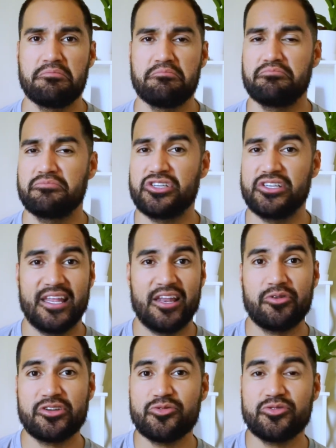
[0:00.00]
She did it
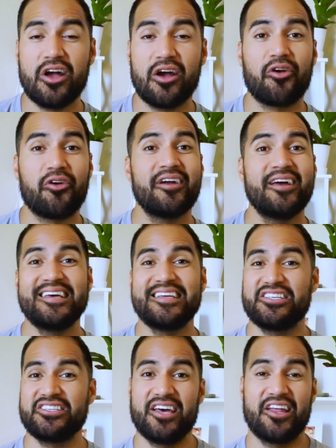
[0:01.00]
when she was younger.
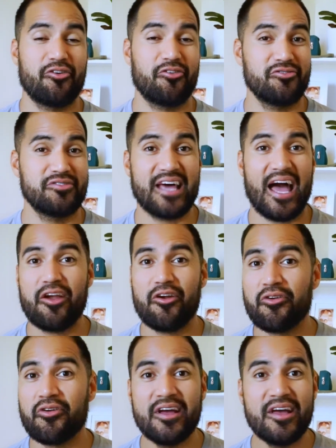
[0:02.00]
She's done it her
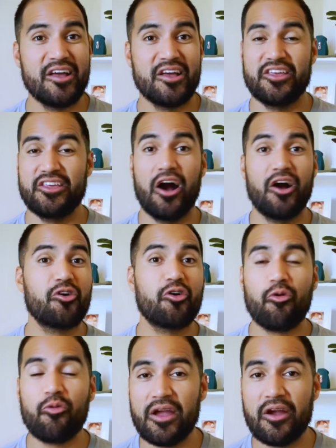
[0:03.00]
entire young
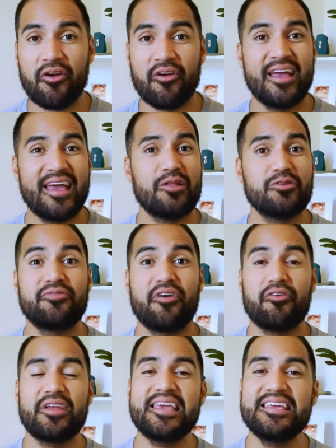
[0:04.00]
career. It was
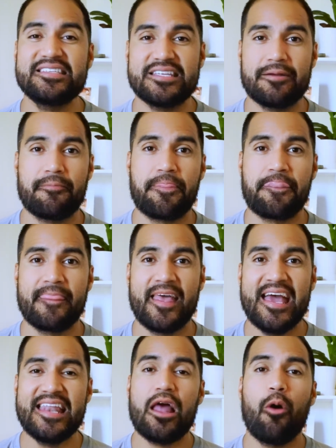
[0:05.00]
very easy.
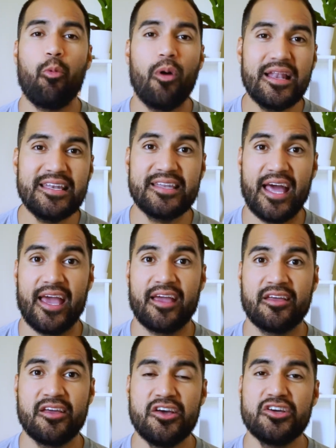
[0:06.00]
Now, one day
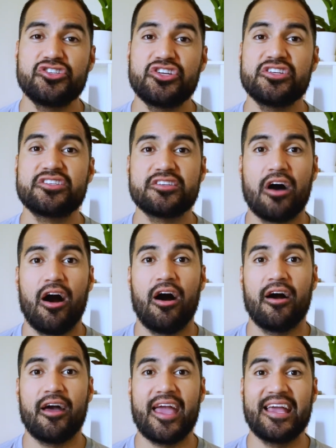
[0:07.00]
she saw
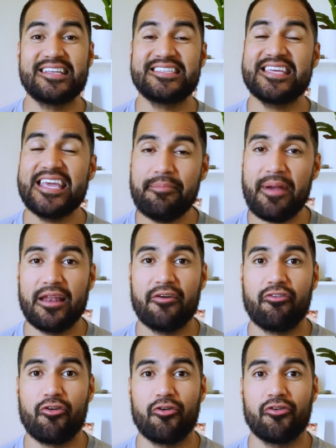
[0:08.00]
a teammate of
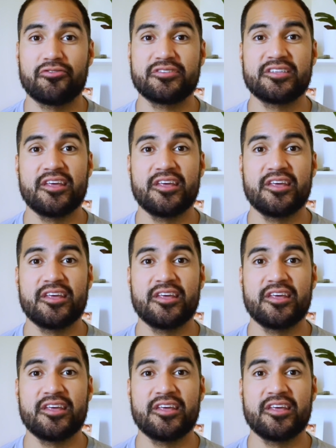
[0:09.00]
hers